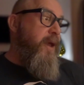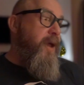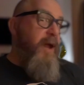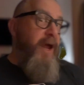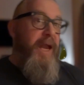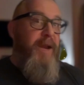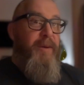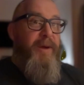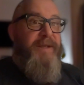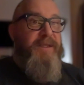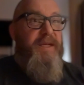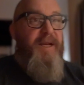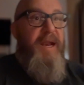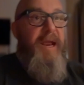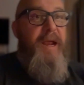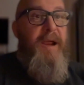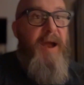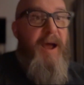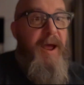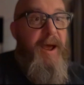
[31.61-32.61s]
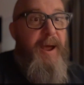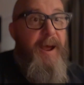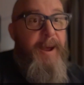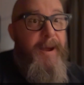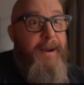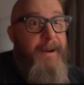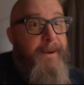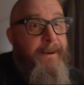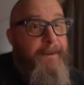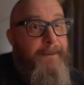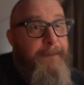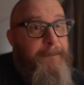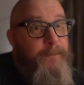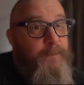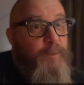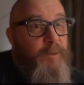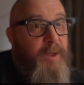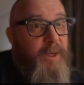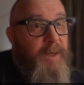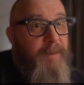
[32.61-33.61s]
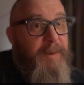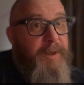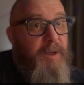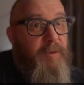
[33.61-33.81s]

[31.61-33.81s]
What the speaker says: Anyway, today I'm going to be